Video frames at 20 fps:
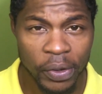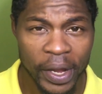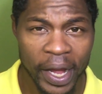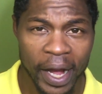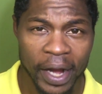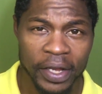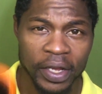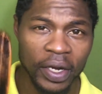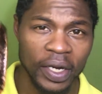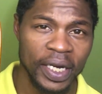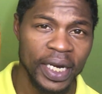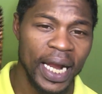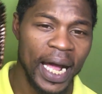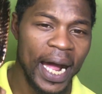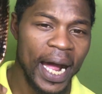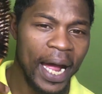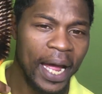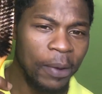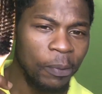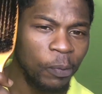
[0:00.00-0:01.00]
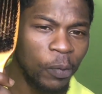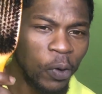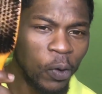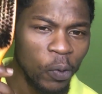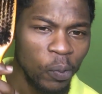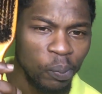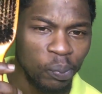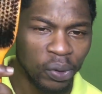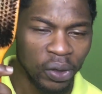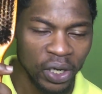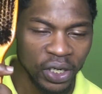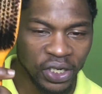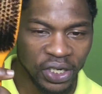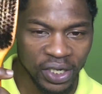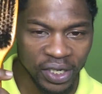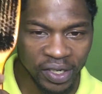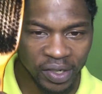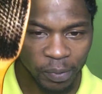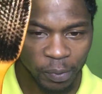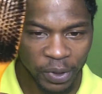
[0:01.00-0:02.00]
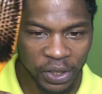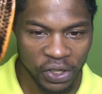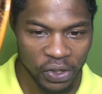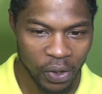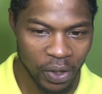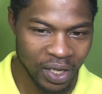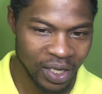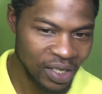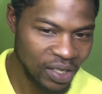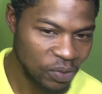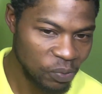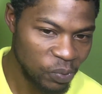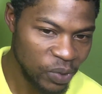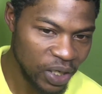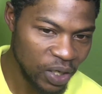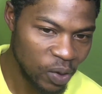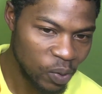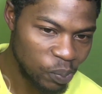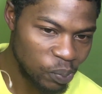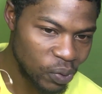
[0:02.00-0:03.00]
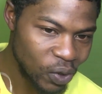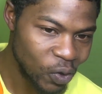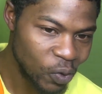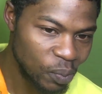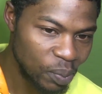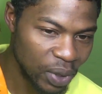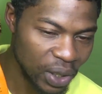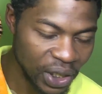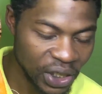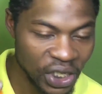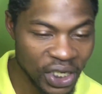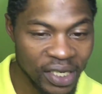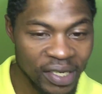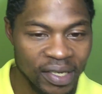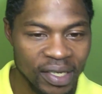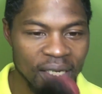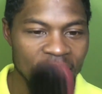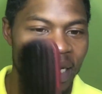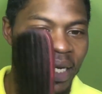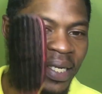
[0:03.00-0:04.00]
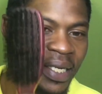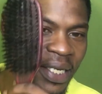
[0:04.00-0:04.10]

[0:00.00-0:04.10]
You have your 9-row brushes, which are the Torino Pro brushes.